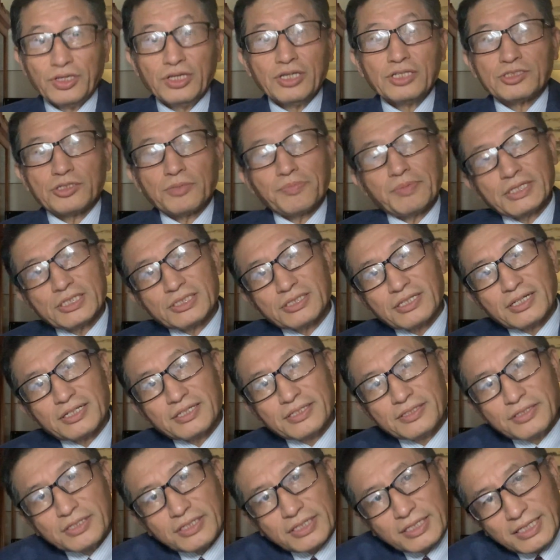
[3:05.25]
So
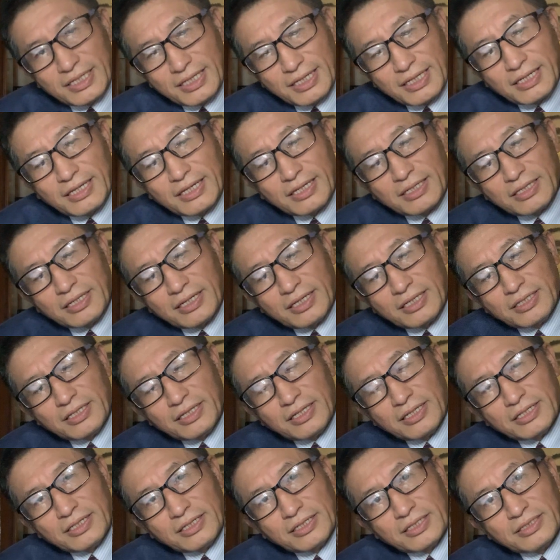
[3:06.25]
basically,
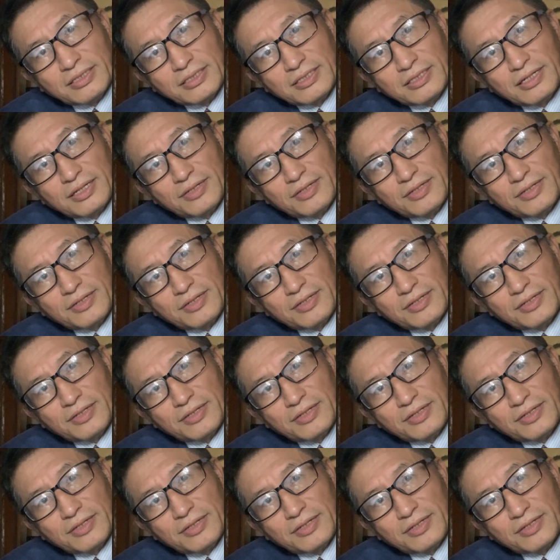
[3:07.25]
the